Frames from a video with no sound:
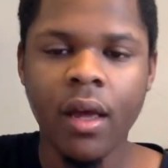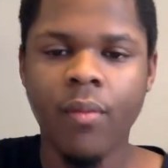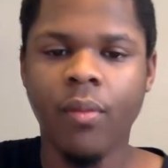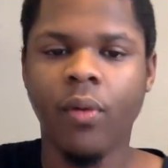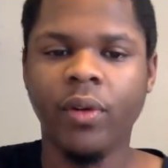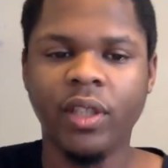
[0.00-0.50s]

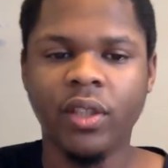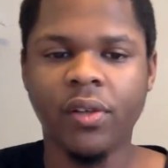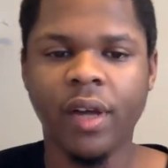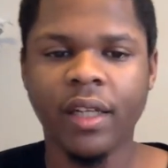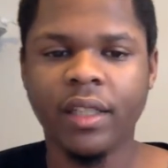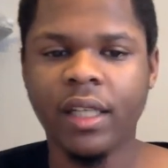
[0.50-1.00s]
but we still
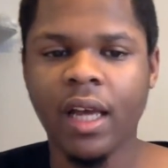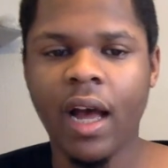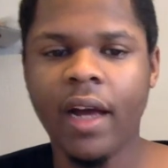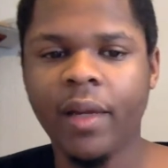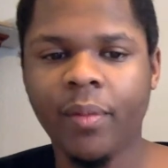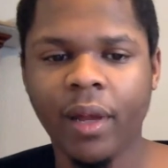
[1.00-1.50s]
got to see how
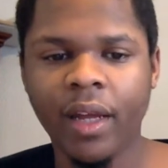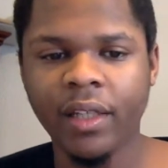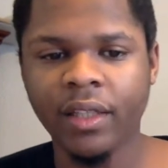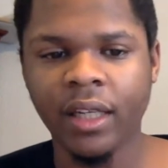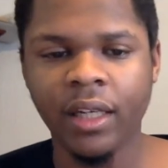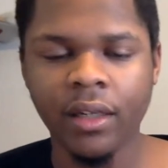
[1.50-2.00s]
he plays
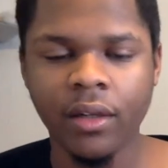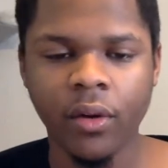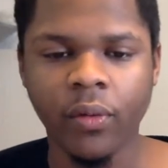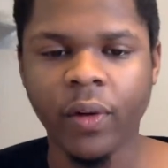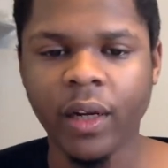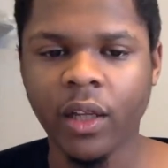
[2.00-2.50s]
in the
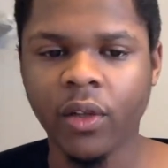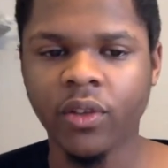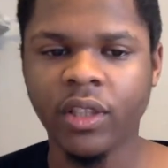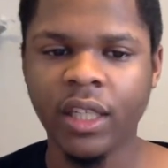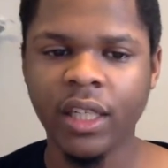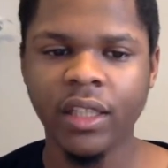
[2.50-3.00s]
regular
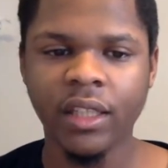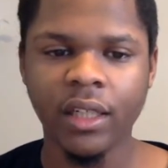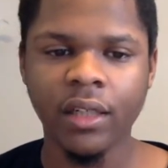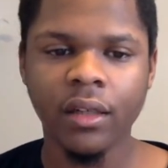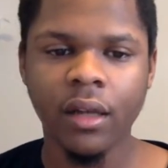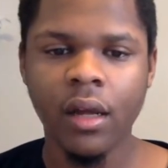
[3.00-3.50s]
season